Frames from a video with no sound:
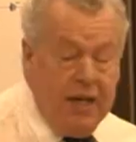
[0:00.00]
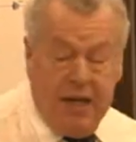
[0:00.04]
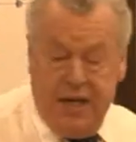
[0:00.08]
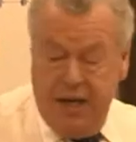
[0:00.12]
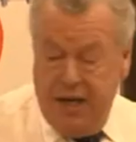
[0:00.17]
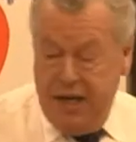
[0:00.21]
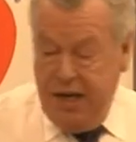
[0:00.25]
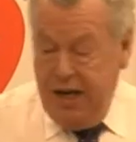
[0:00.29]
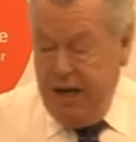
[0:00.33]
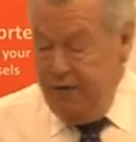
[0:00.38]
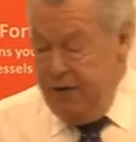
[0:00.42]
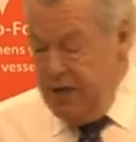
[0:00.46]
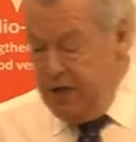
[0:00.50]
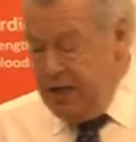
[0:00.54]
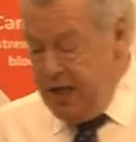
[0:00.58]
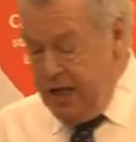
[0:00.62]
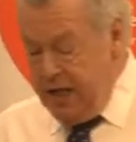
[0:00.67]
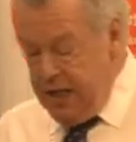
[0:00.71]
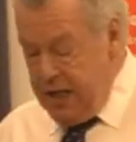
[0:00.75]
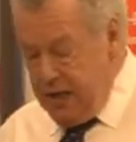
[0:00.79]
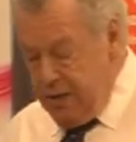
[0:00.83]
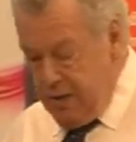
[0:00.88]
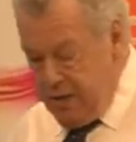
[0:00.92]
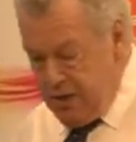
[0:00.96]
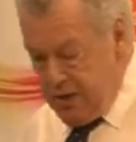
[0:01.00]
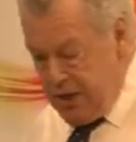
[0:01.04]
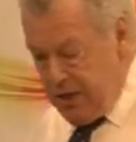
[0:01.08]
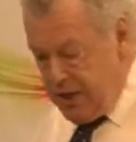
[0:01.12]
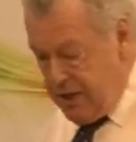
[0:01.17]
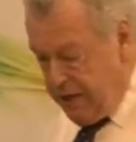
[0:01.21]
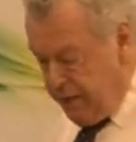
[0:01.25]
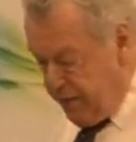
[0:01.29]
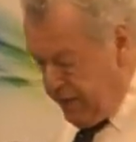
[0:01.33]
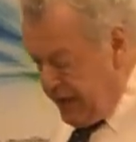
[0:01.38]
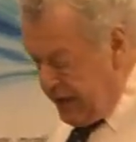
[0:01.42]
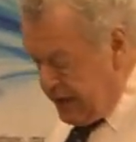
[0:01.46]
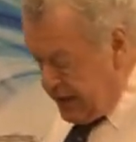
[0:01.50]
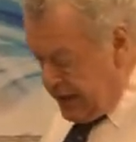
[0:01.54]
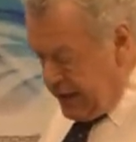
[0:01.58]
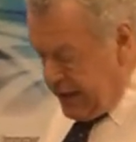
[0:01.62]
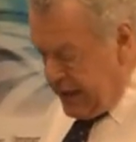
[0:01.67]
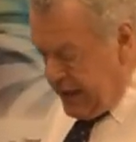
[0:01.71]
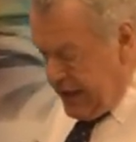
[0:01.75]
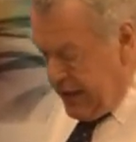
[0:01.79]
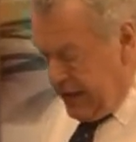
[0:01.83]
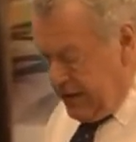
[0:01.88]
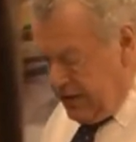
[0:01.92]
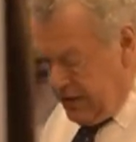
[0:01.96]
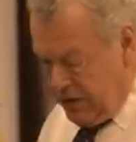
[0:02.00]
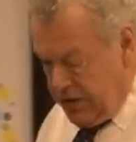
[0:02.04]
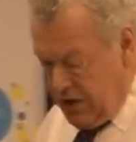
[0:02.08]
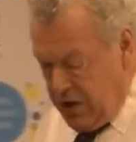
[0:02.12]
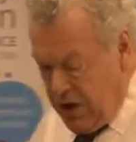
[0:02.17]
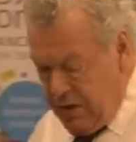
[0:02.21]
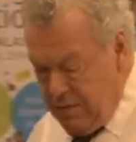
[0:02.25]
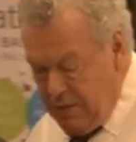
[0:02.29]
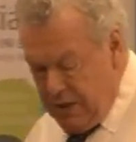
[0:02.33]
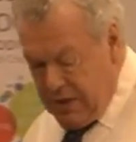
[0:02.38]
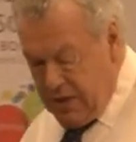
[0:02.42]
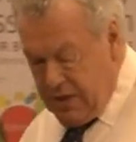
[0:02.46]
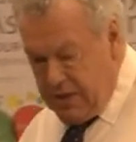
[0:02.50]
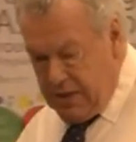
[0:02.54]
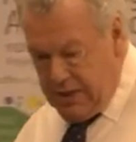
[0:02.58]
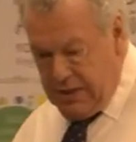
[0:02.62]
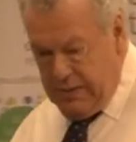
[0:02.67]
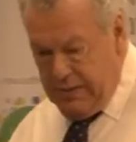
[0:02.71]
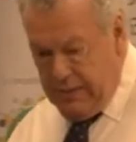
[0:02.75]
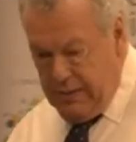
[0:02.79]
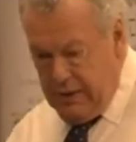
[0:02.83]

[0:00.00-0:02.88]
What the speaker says: And every time there was a defeat in the House of Commons,